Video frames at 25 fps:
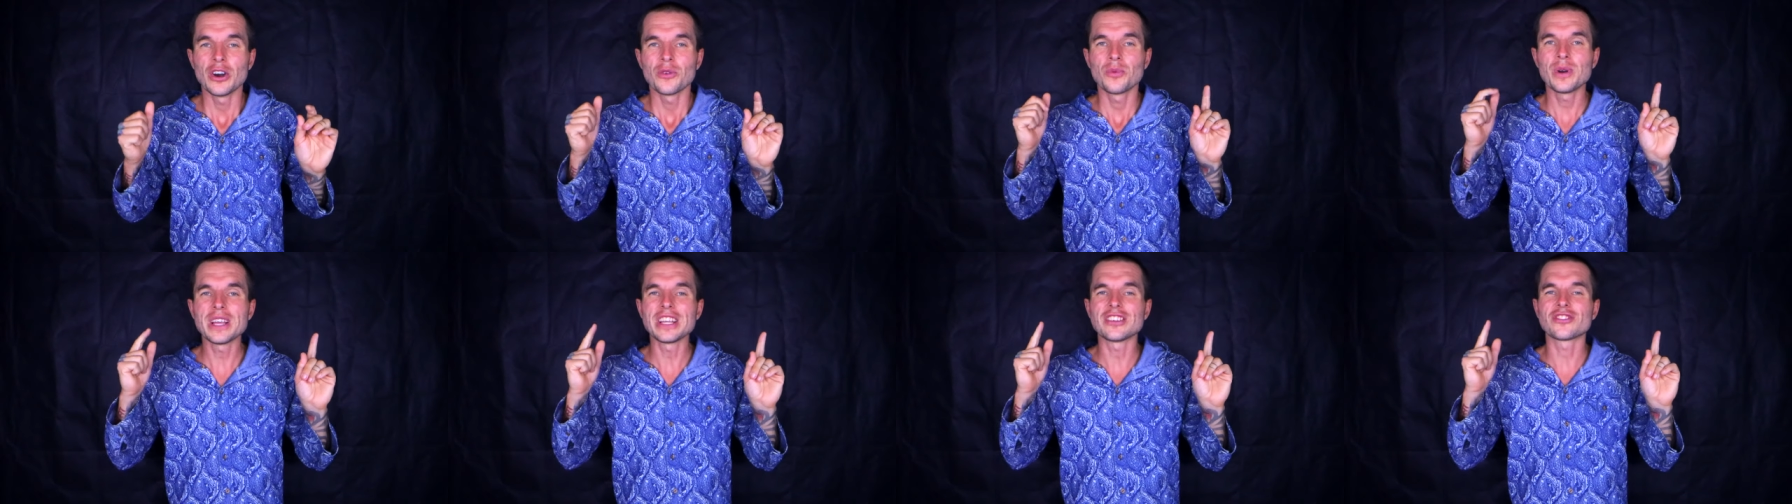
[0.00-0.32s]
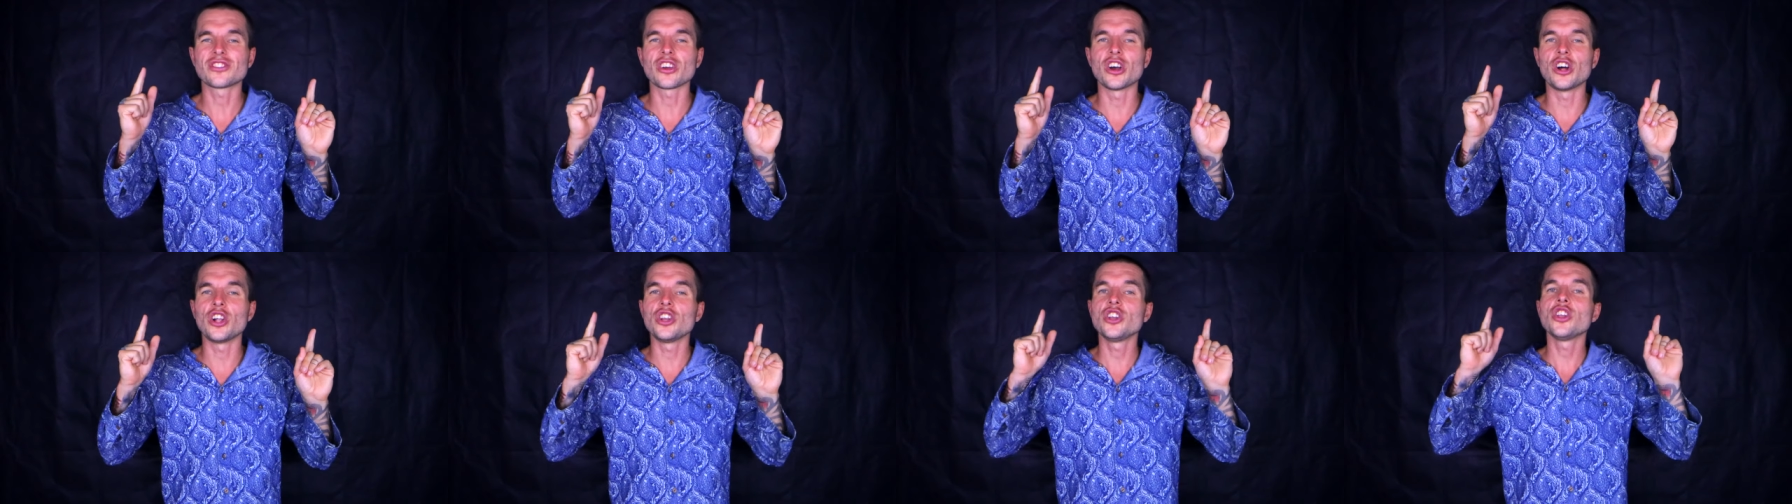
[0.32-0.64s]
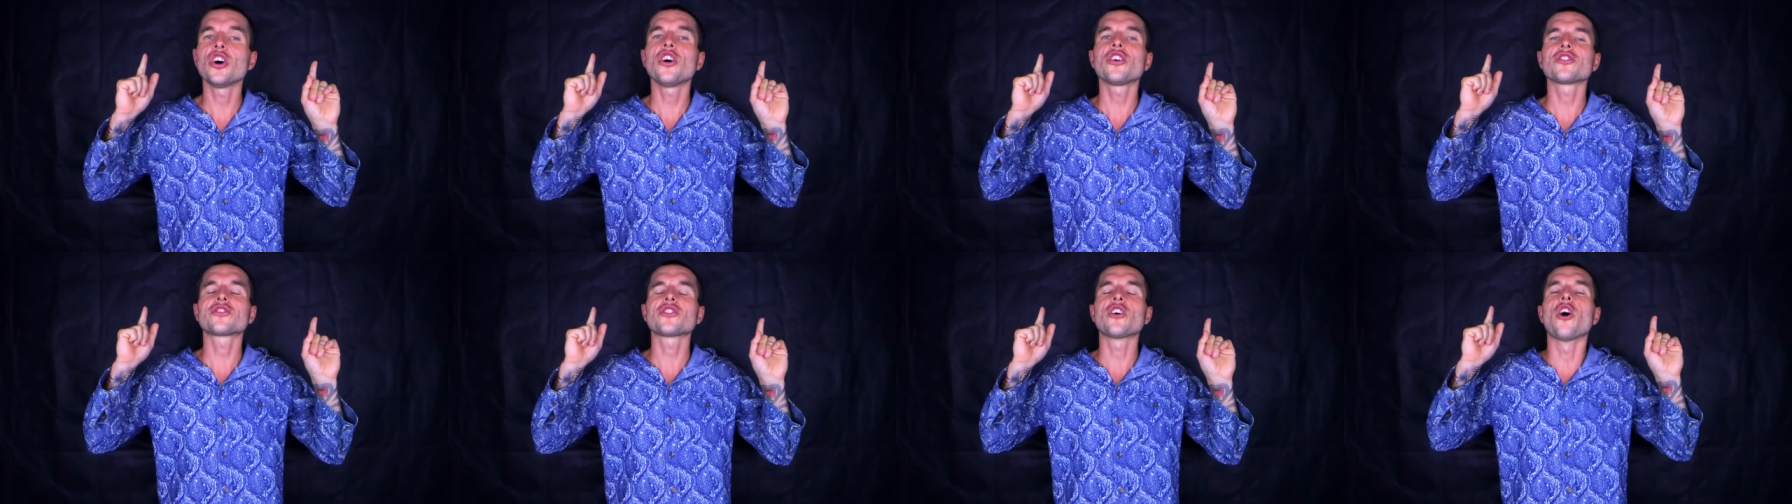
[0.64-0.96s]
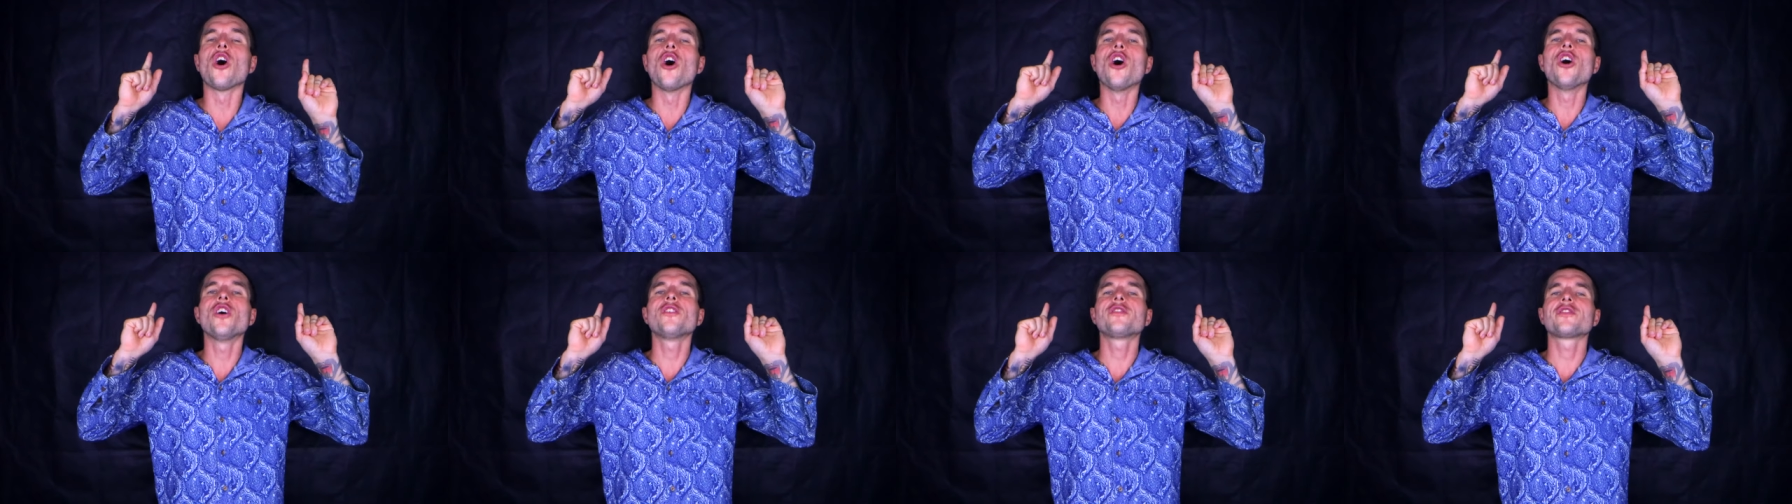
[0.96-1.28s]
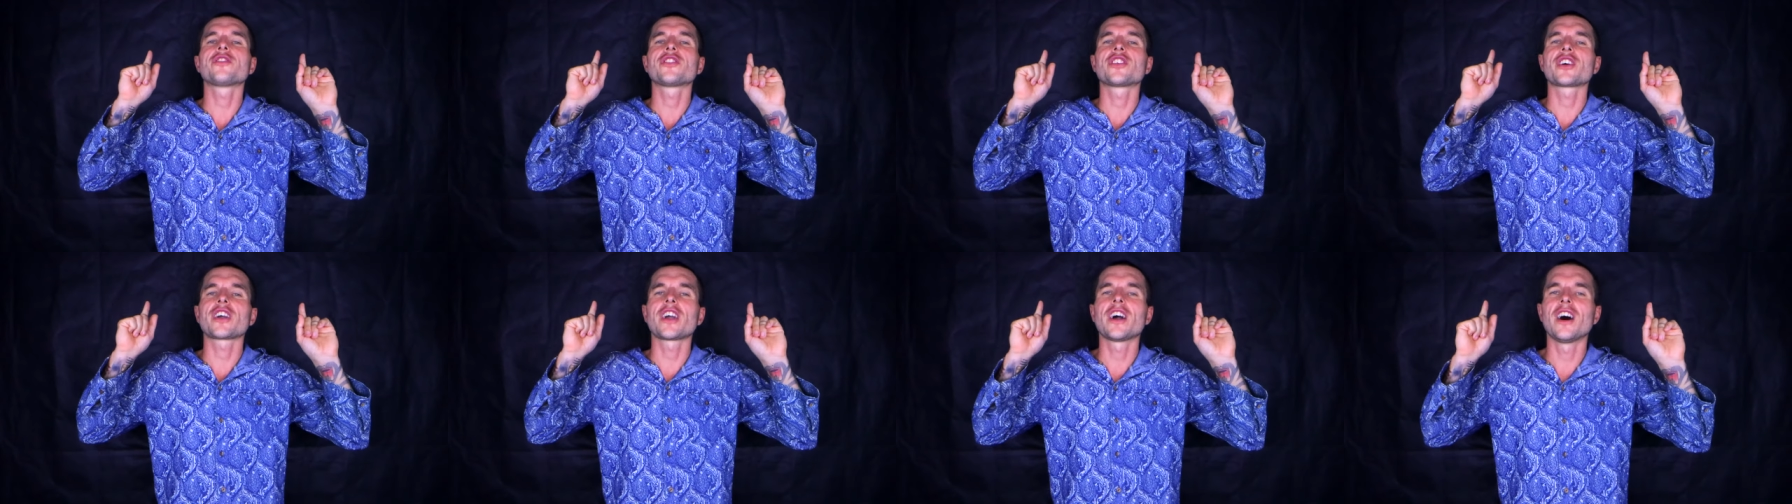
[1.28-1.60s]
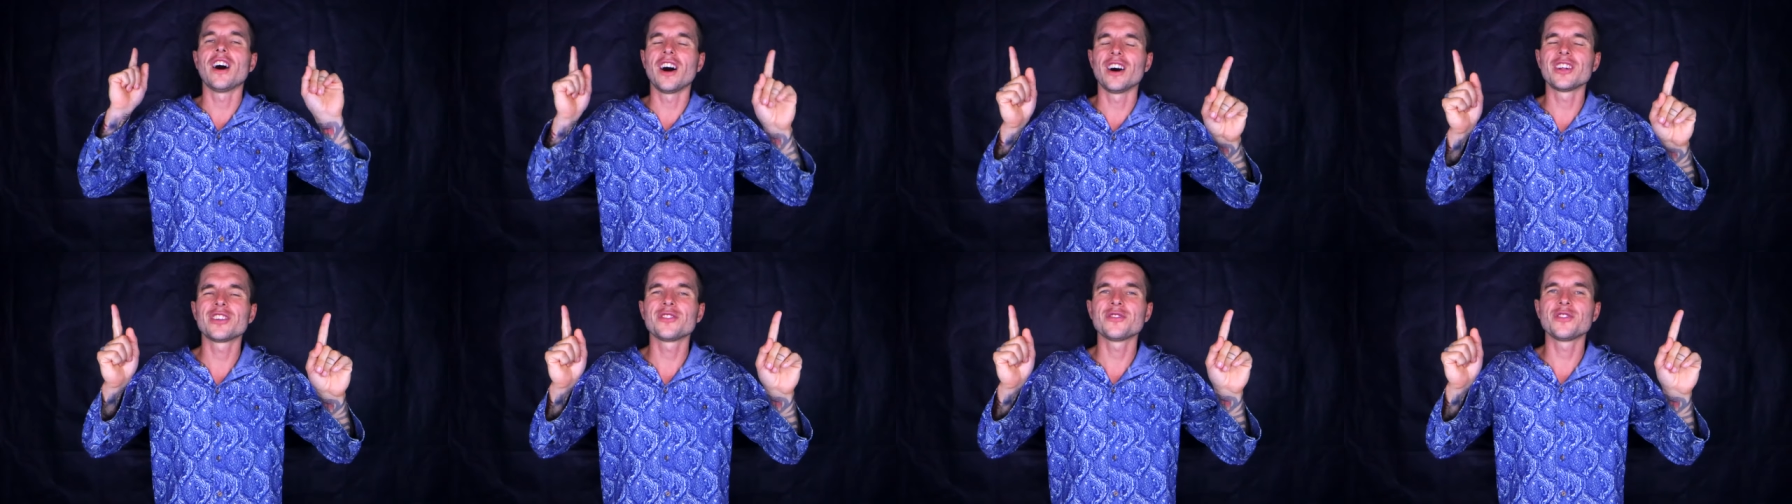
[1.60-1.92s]
which a lot of the
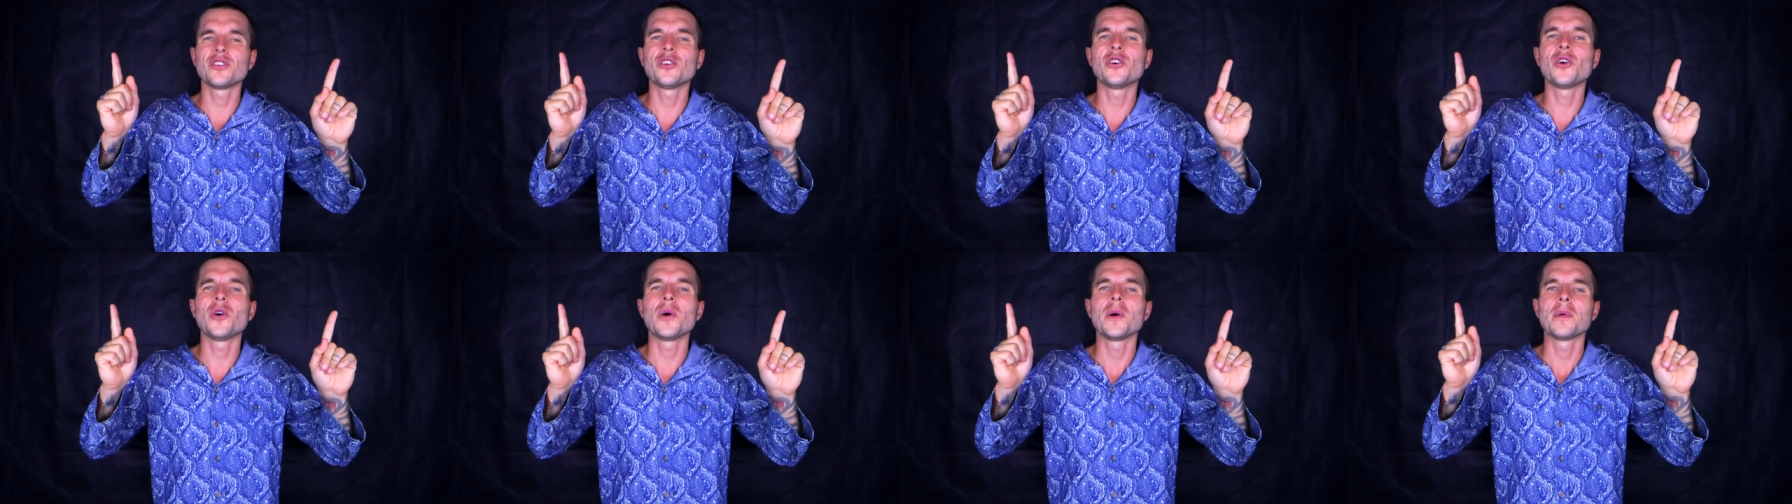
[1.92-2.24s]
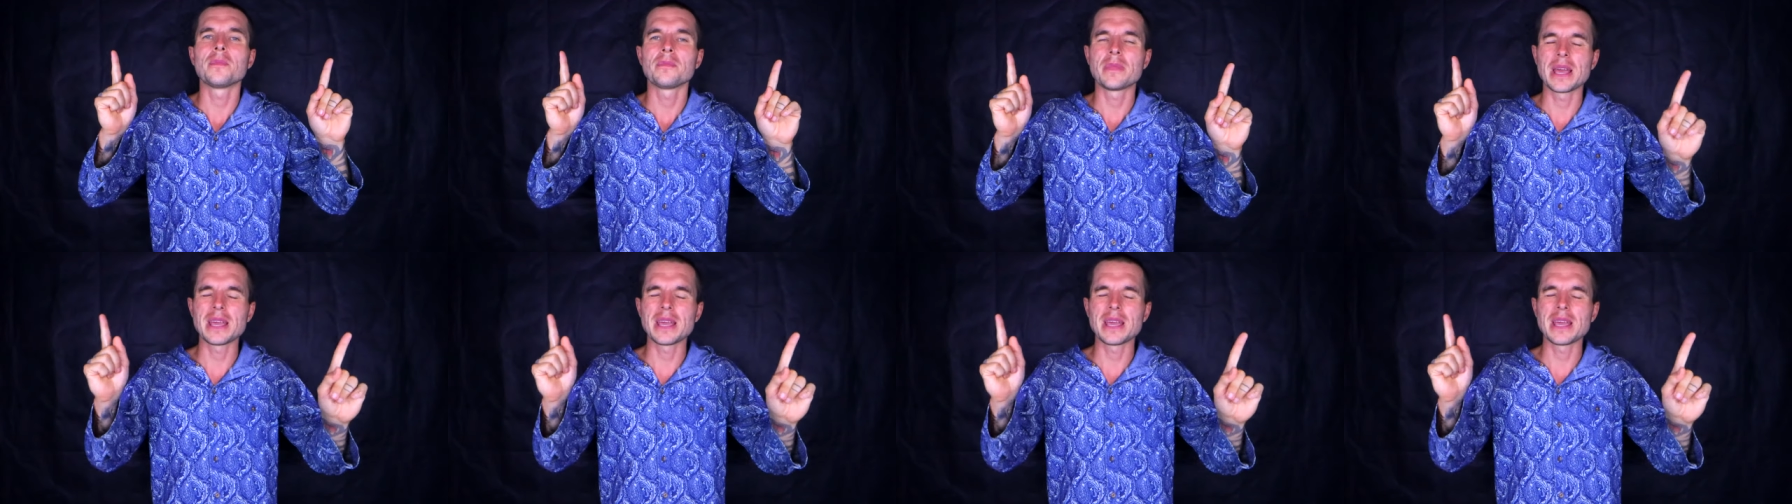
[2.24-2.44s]
carnivore